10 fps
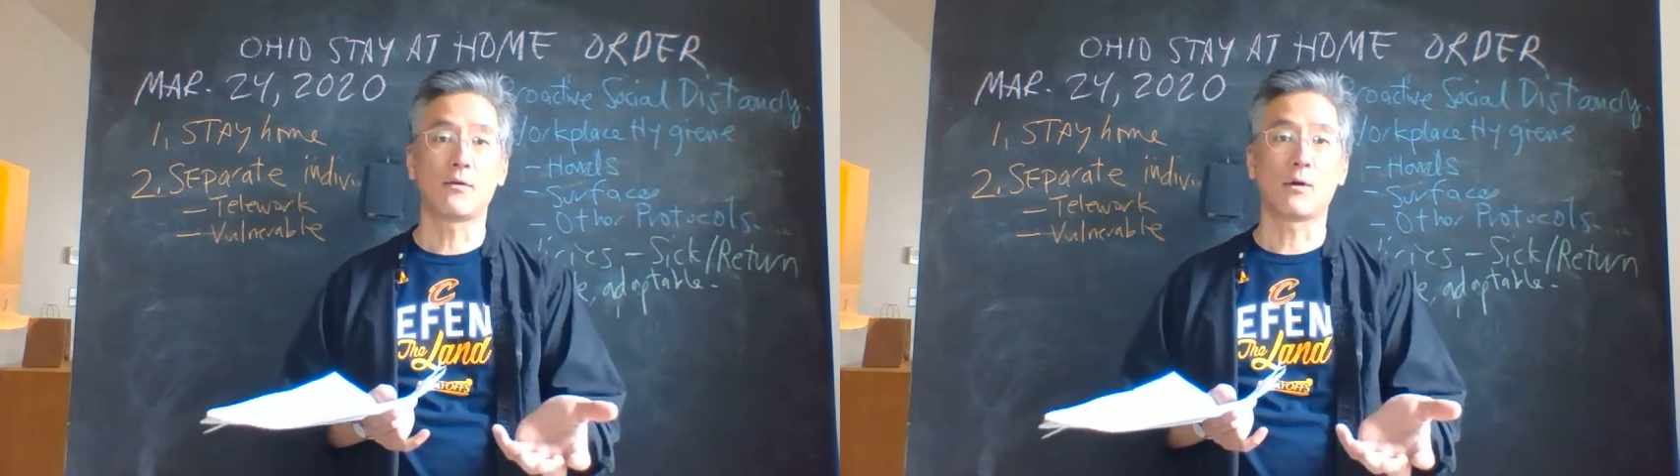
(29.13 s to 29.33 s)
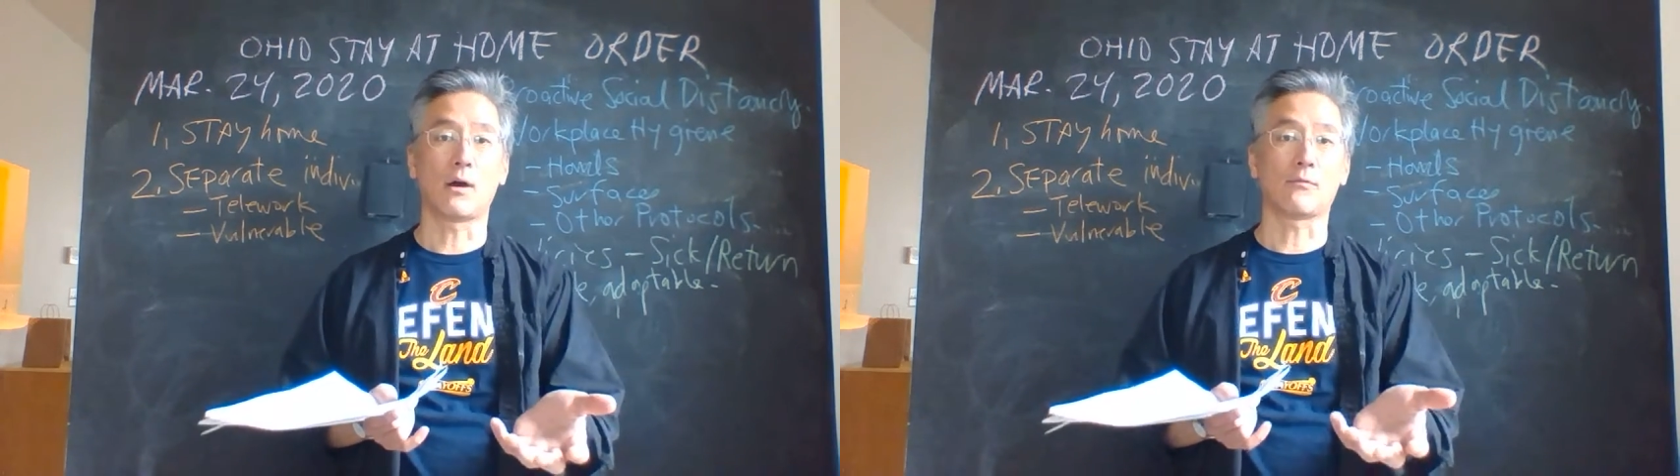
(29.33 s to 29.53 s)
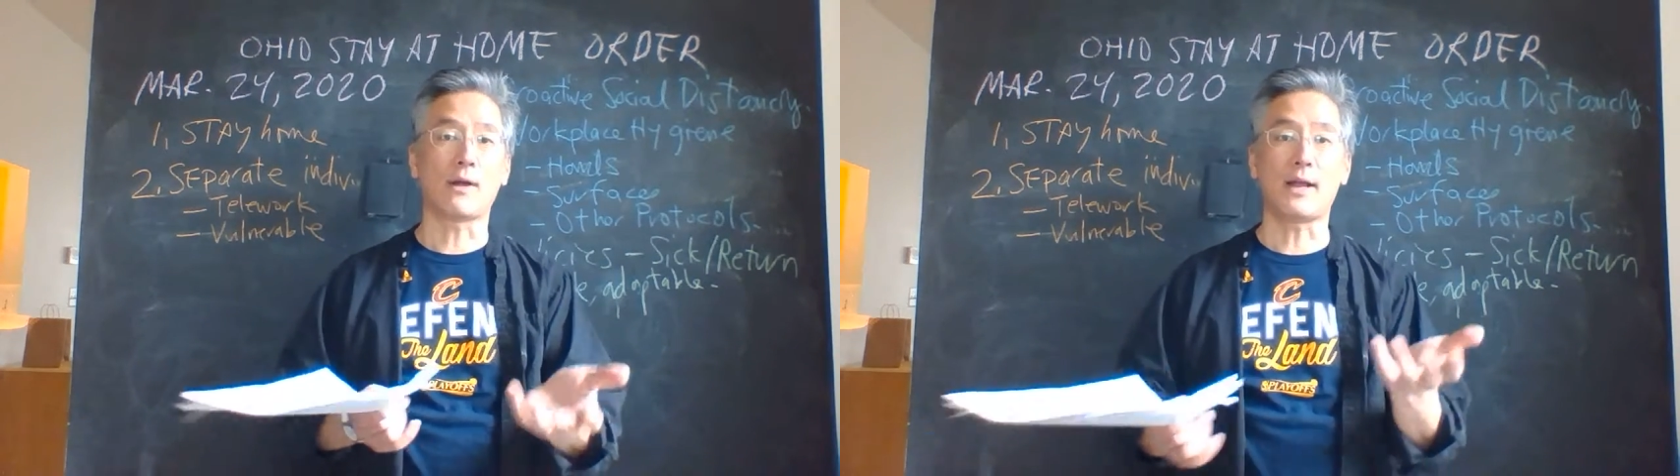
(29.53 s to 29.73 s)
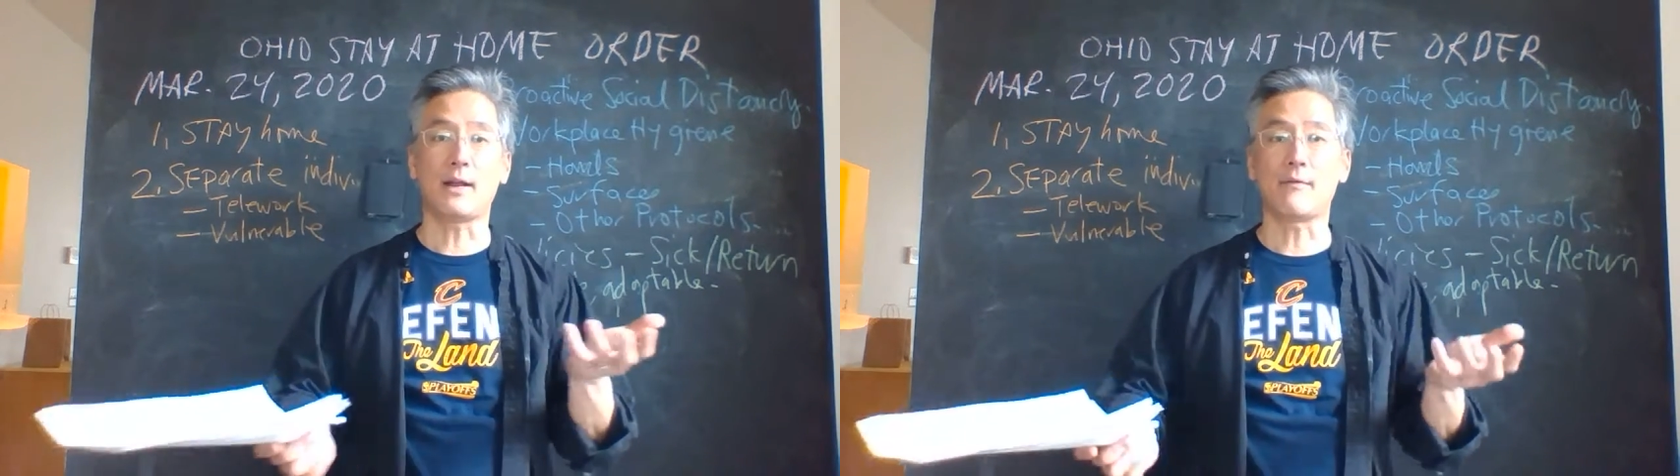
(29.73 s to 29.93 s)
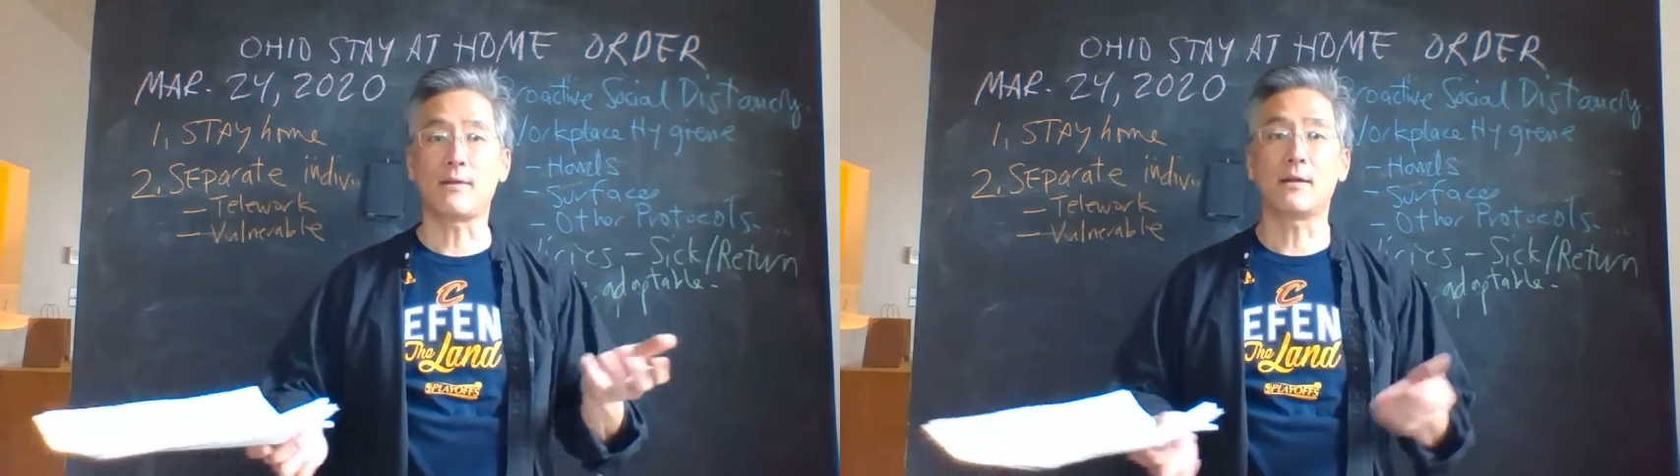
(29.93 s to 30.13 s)

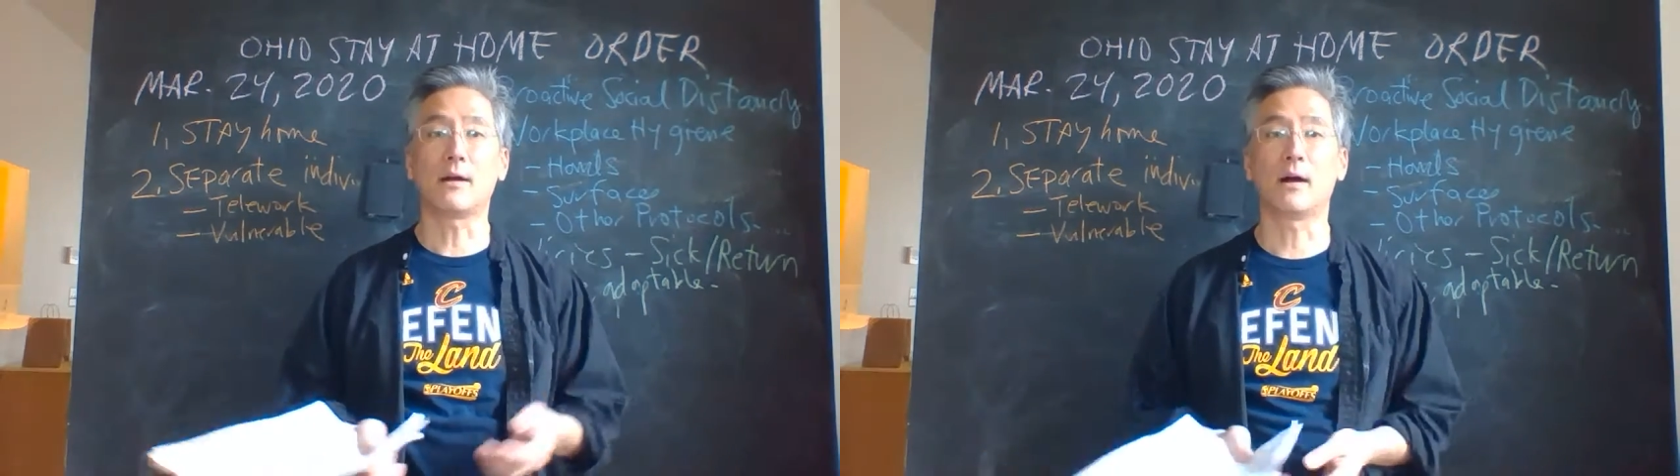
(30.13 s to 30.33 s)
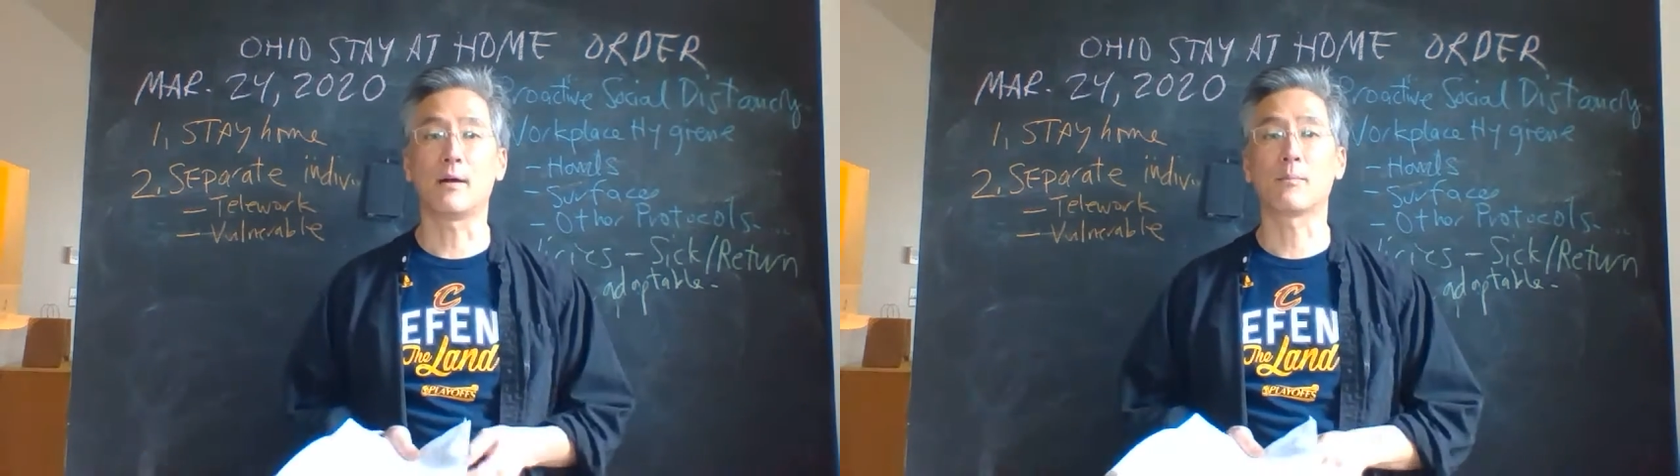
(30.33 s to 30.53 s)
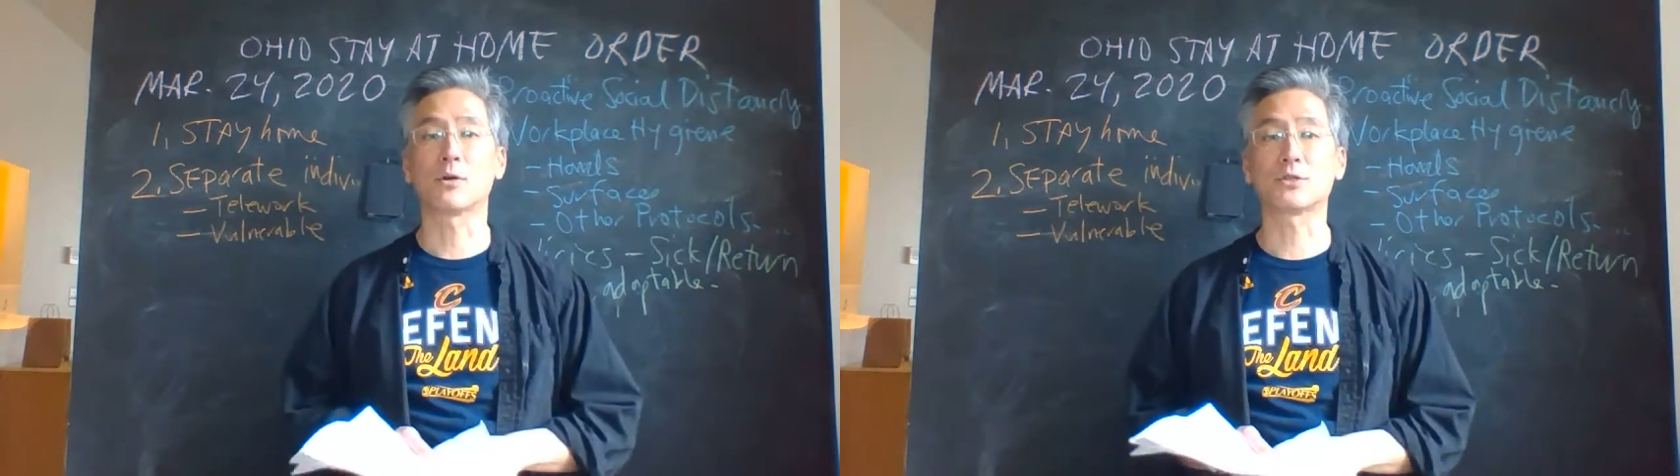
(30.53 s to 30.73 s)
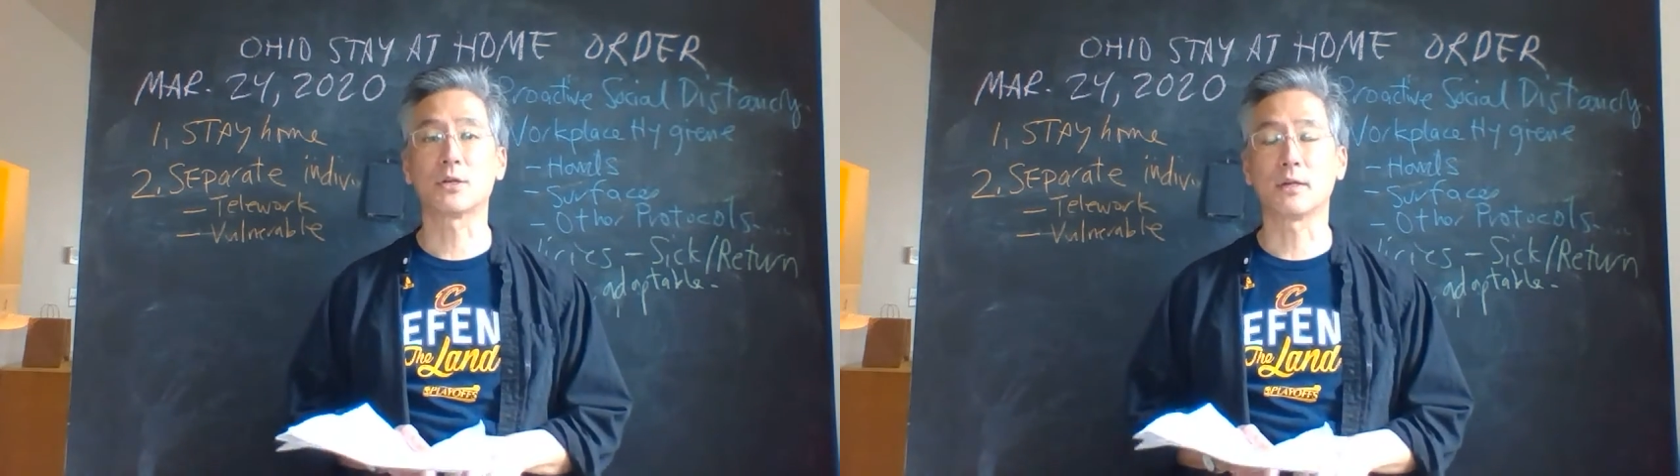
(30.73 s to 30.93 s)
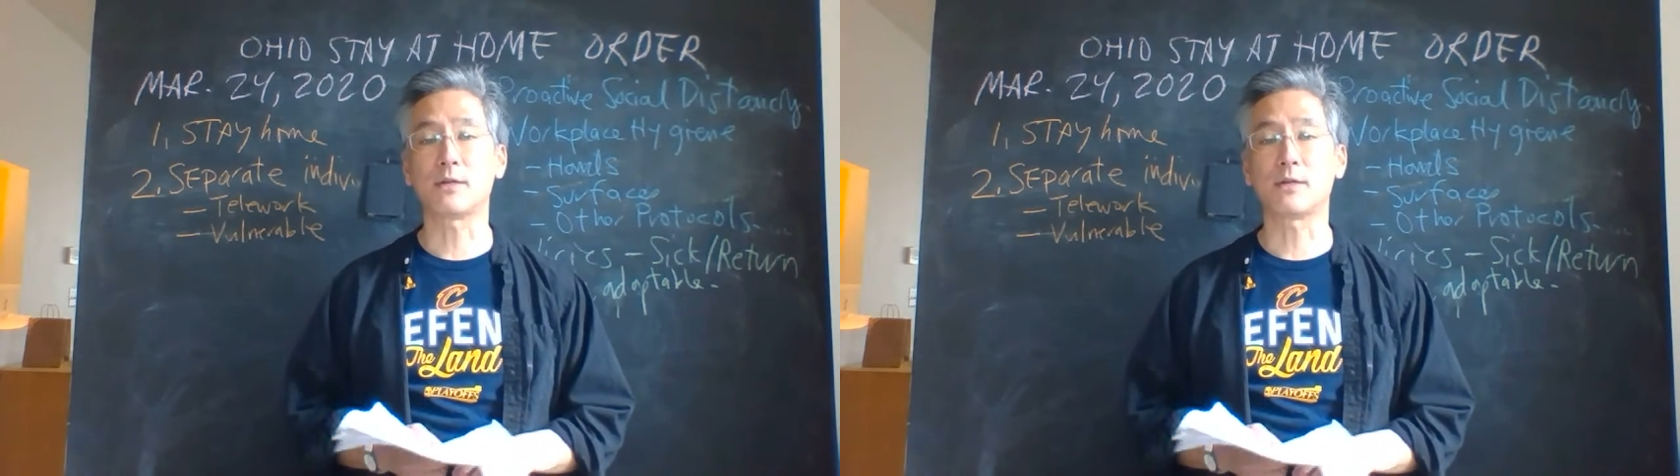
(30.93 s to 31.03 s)
rate of personal